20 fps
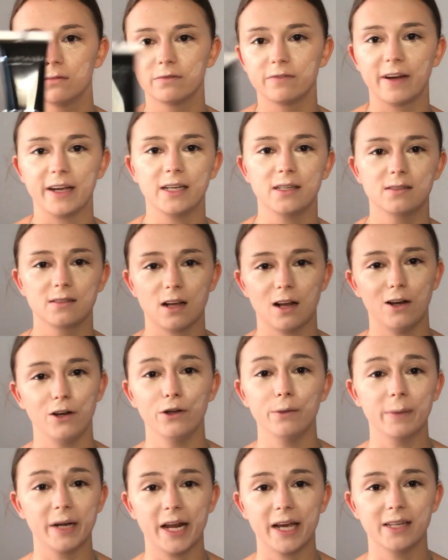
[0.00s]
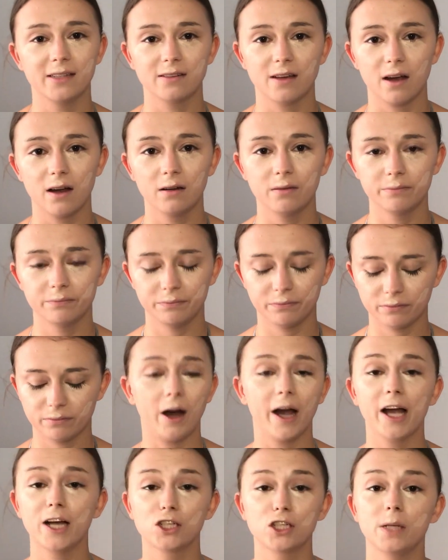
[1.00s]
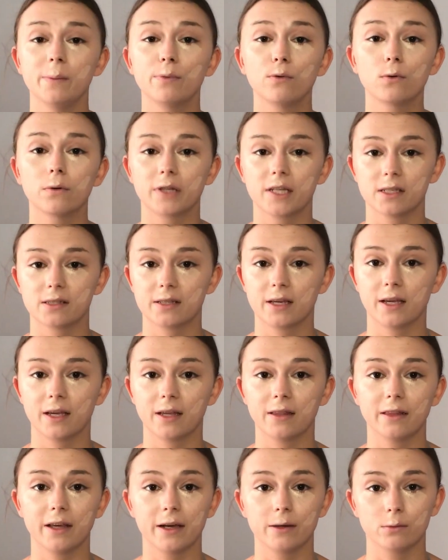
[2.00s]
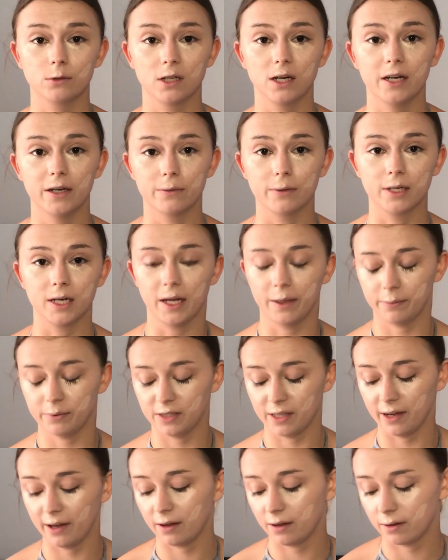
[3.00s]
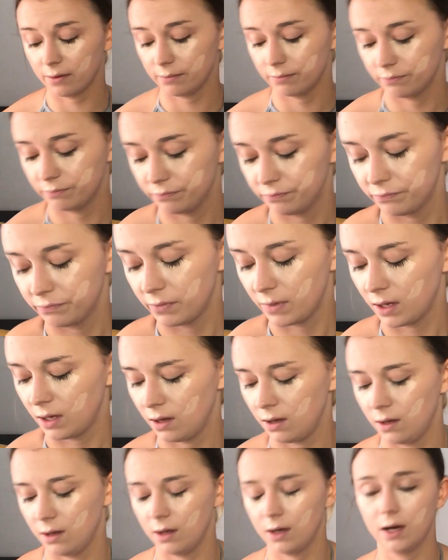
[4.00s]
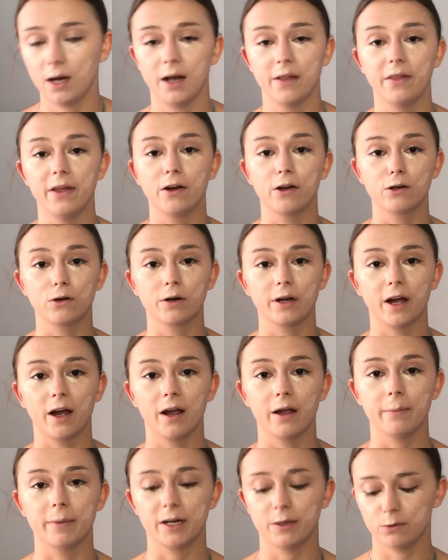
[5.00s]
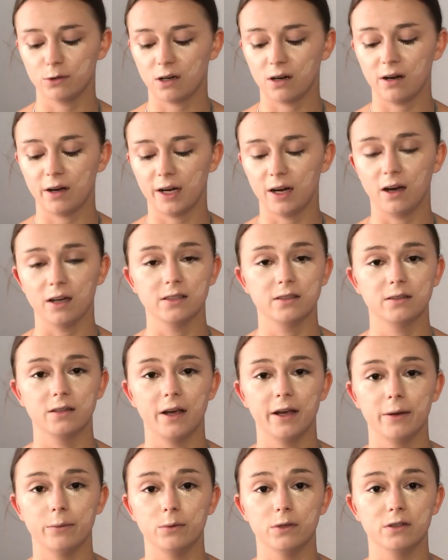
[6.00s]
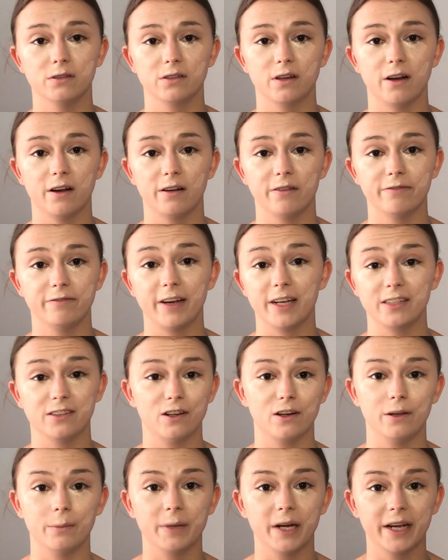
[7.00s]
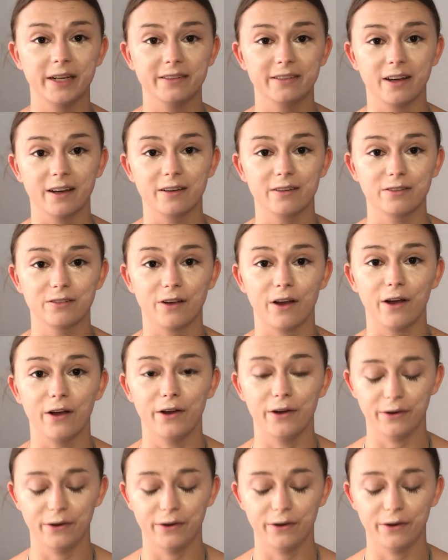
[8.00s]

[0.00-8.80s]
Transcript: Face Illuminator. I actually bought this thinking that it was a liquid lipstick, and then I got it home and it was a highlight. It was a face illuminator. So